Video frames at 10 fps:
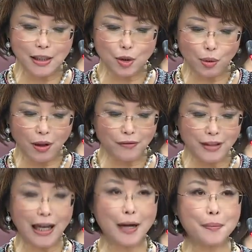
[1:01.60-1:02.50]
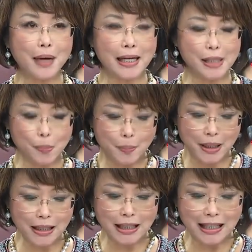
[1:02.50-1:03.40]
is the 12th time I
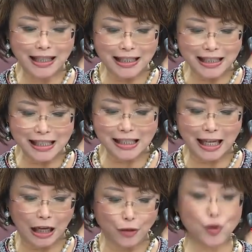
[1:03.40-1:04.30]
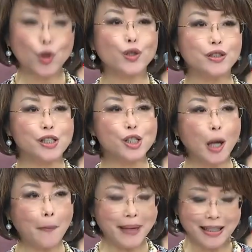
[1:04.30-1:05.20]
speak in this House on this
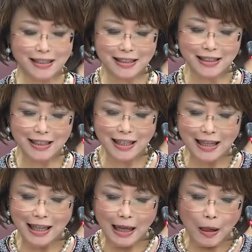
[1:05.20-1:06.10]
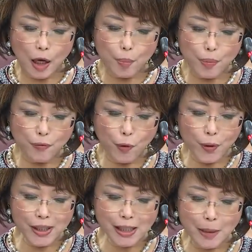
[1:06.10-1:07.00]
topic.
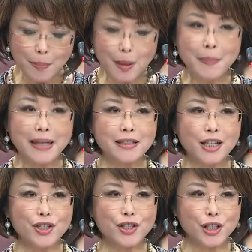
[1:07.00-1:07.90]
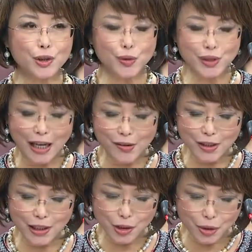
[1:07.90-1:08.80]
Before its implementation in
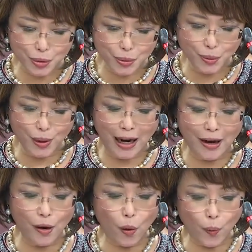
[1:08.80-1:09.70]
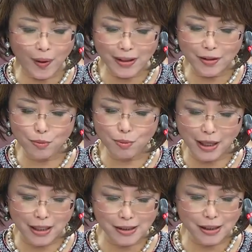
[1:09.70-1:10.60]
2002, I already
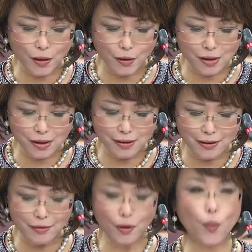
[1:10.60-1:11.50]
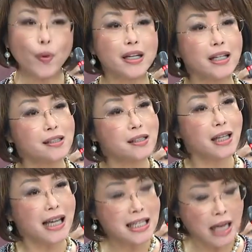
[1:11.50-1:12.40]
raised the concern over its
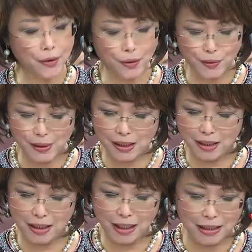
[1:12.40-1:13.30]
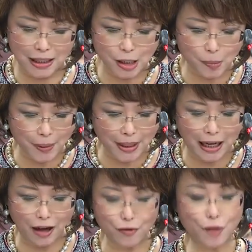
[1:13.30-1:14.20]
inadequacy in its
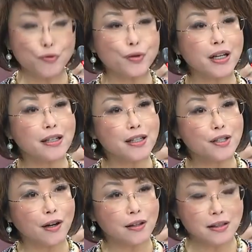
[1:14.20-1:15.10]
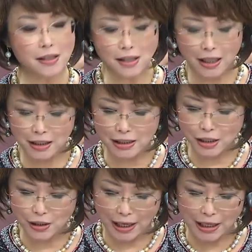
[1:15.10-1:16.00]
payout of $300 and
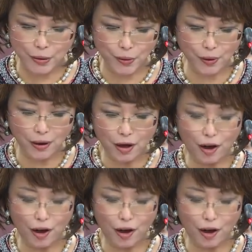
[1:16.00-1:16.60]
its tenure